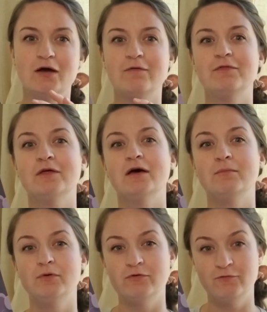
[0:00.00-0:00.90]
of the
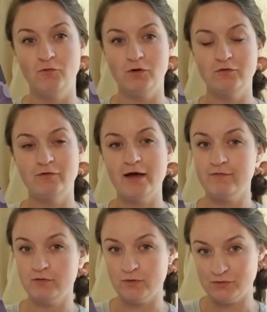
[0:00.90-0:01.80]
Before 5
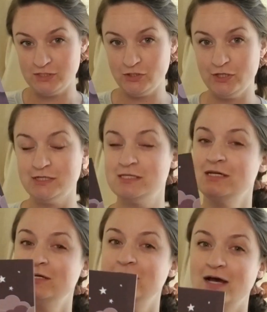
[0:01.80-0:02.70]
in a Row series.
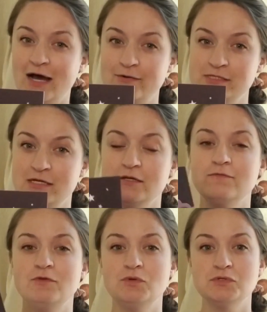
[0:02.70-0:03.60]
I was kind of
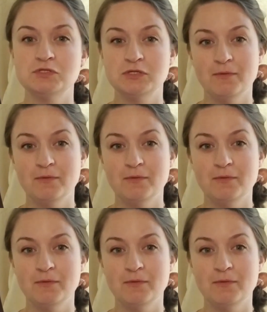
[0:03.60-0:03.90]
confused.